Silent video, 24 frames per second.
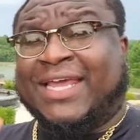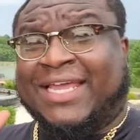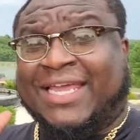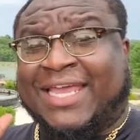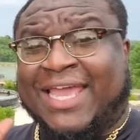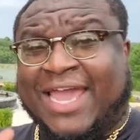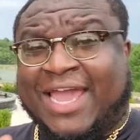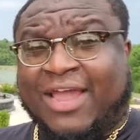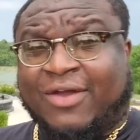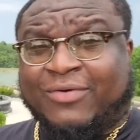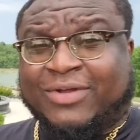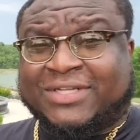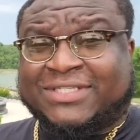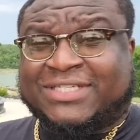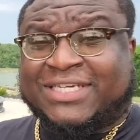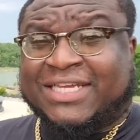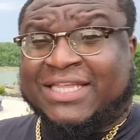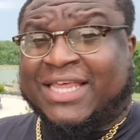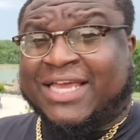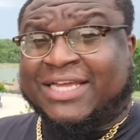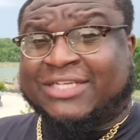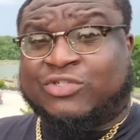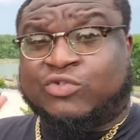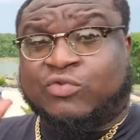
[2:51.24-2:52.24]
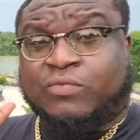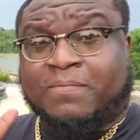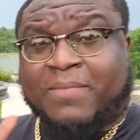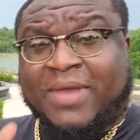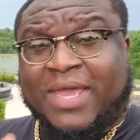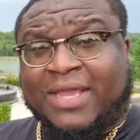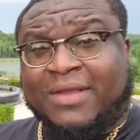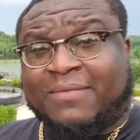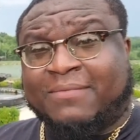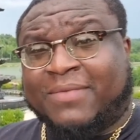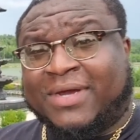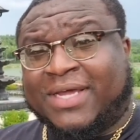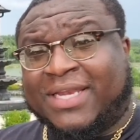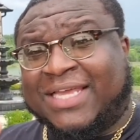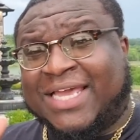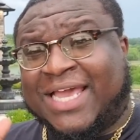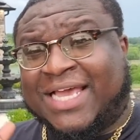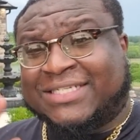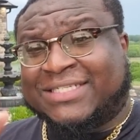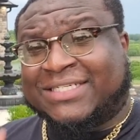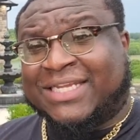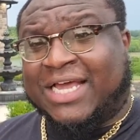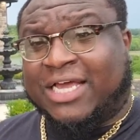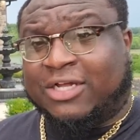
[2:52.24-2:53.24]
to guarantee that you make money
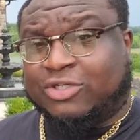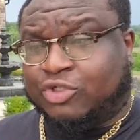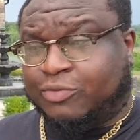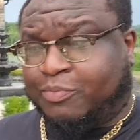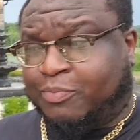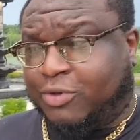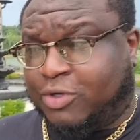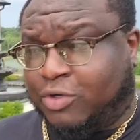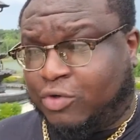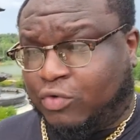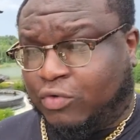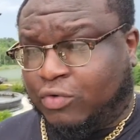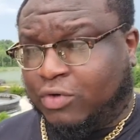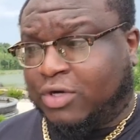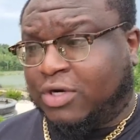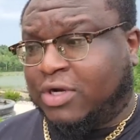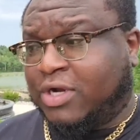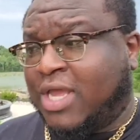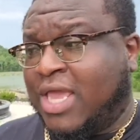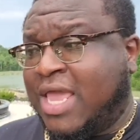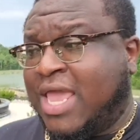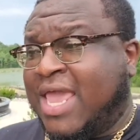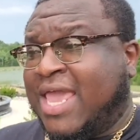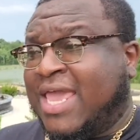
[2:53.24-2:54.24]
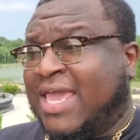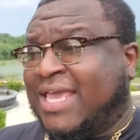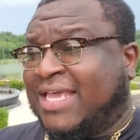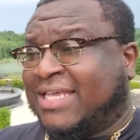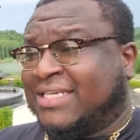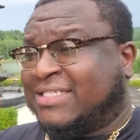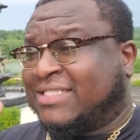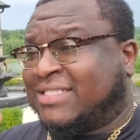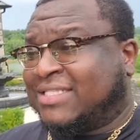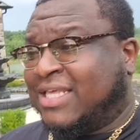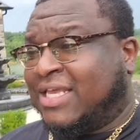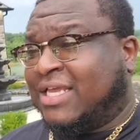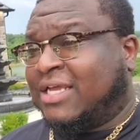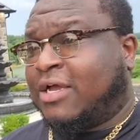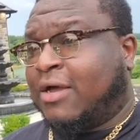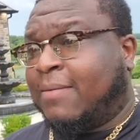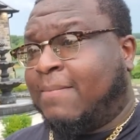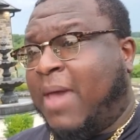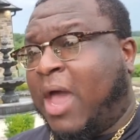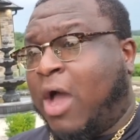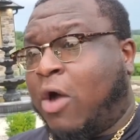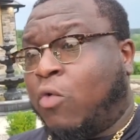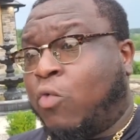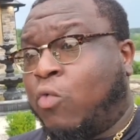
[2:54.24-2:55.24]
as an entrepreneur is think
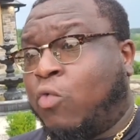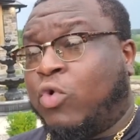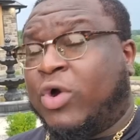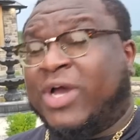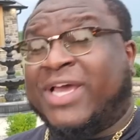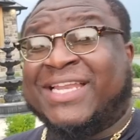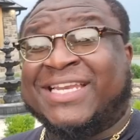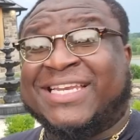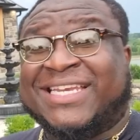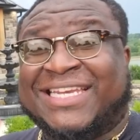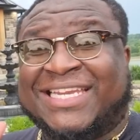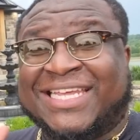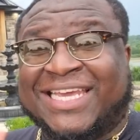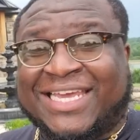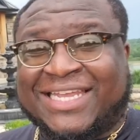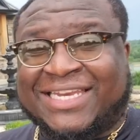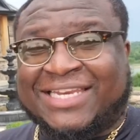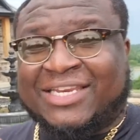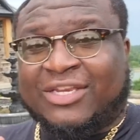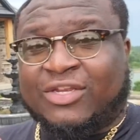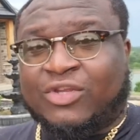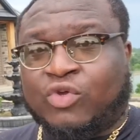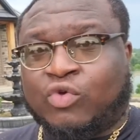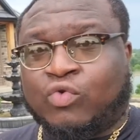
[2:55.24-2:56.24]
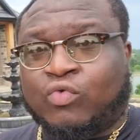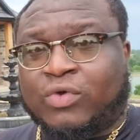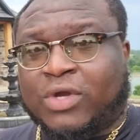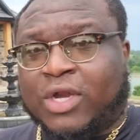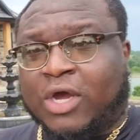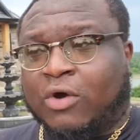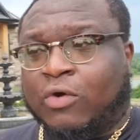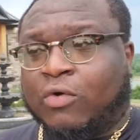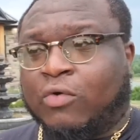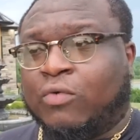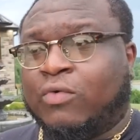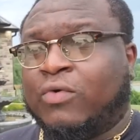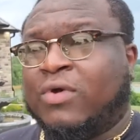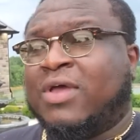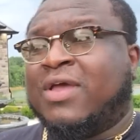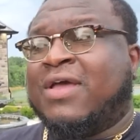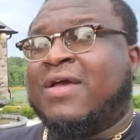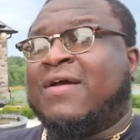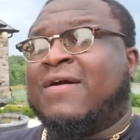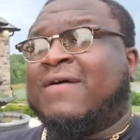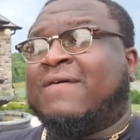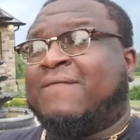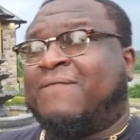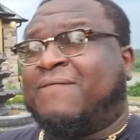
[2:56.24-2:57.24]
about what didn't you know
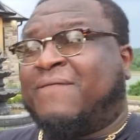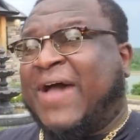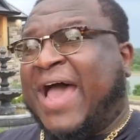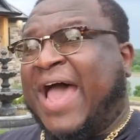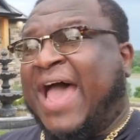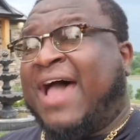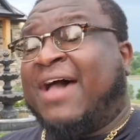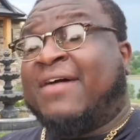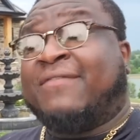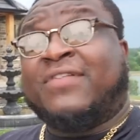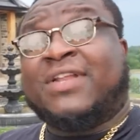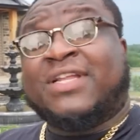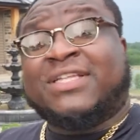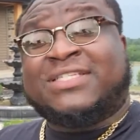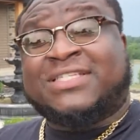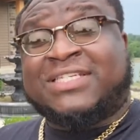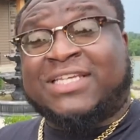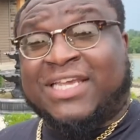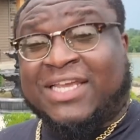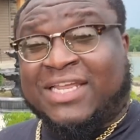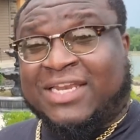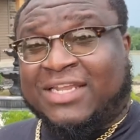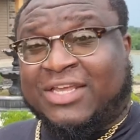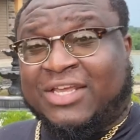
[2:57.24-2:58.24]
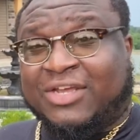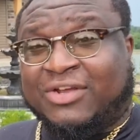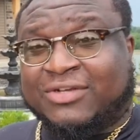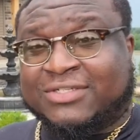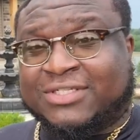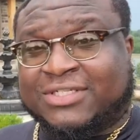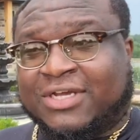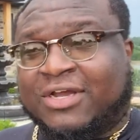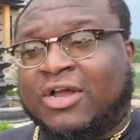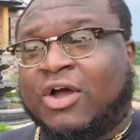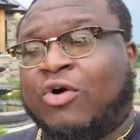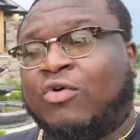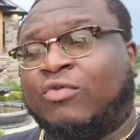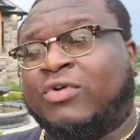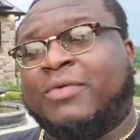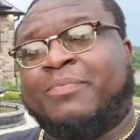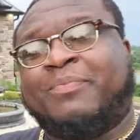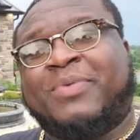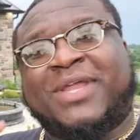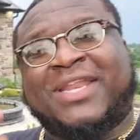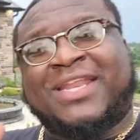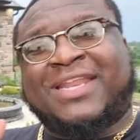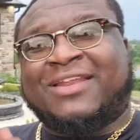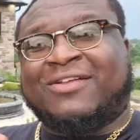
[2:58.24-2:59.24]
five to ten years ago,
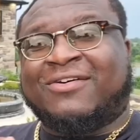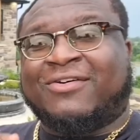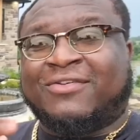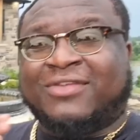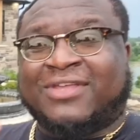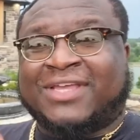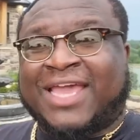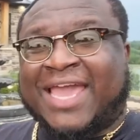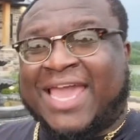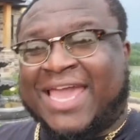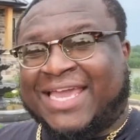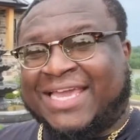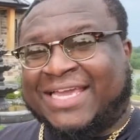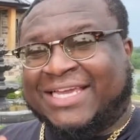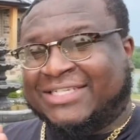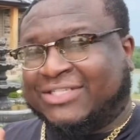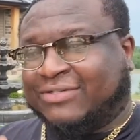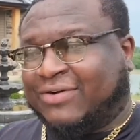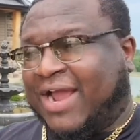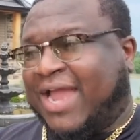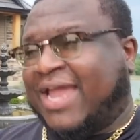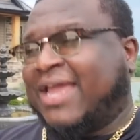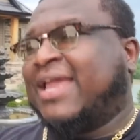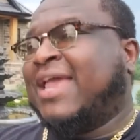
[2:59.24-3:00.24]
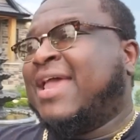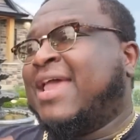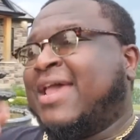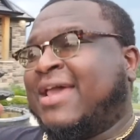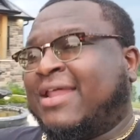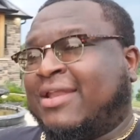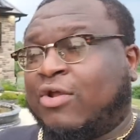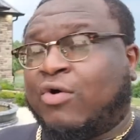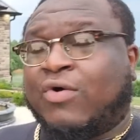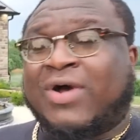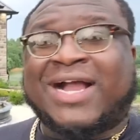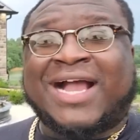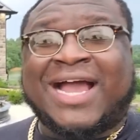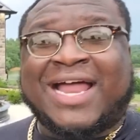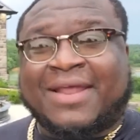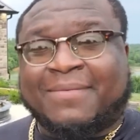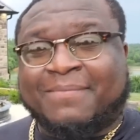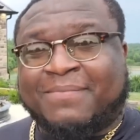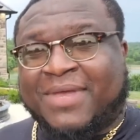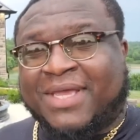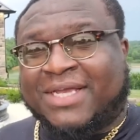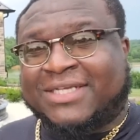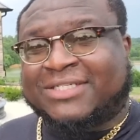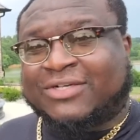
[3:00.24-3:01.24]
depending on your age, right? No, I got a
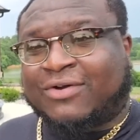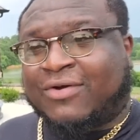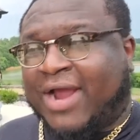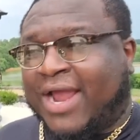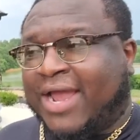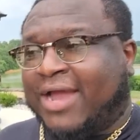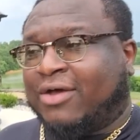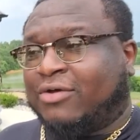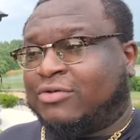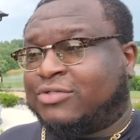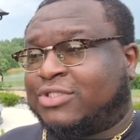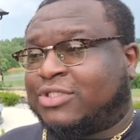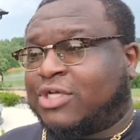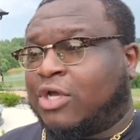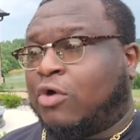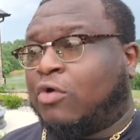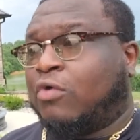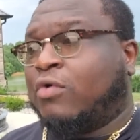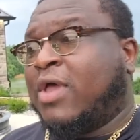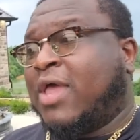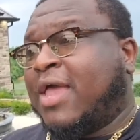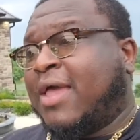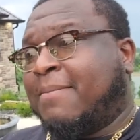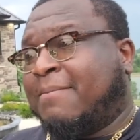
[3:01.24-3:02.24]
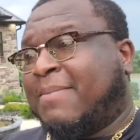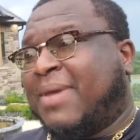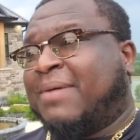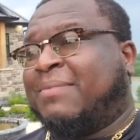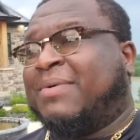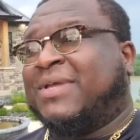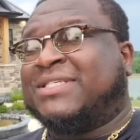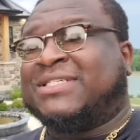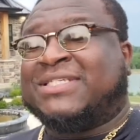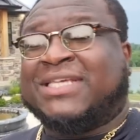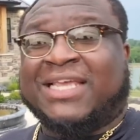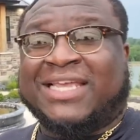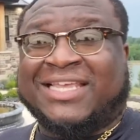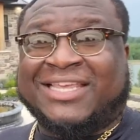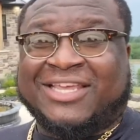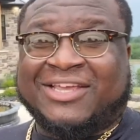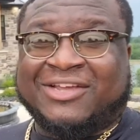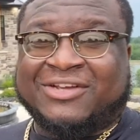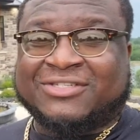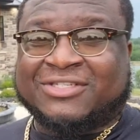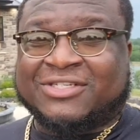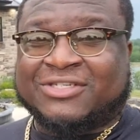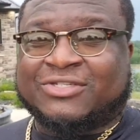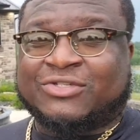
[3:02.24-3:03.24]
mixed crowd. So maybe 10
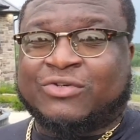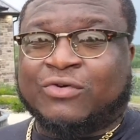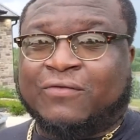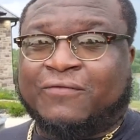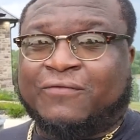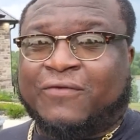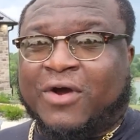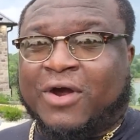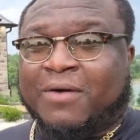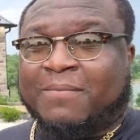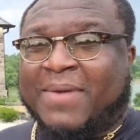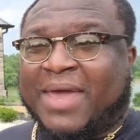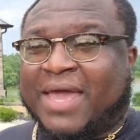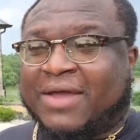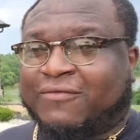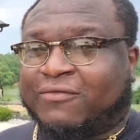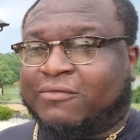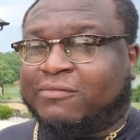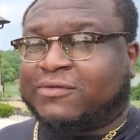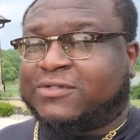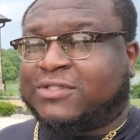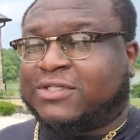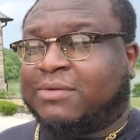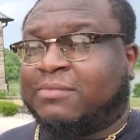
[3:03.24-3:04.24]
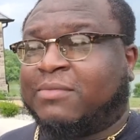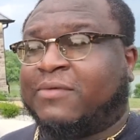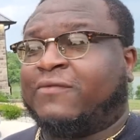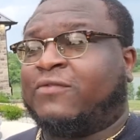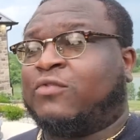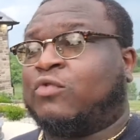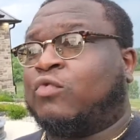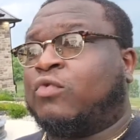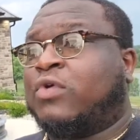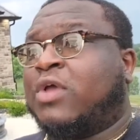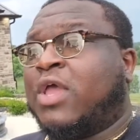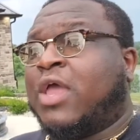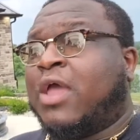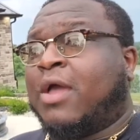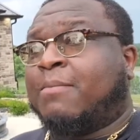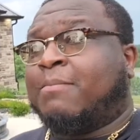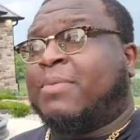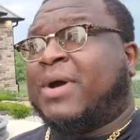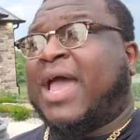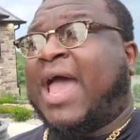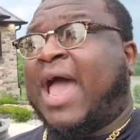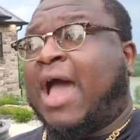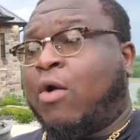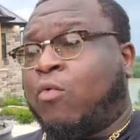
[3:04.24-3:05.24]
years is too far back for some of you,
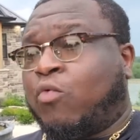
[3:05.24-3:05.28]
but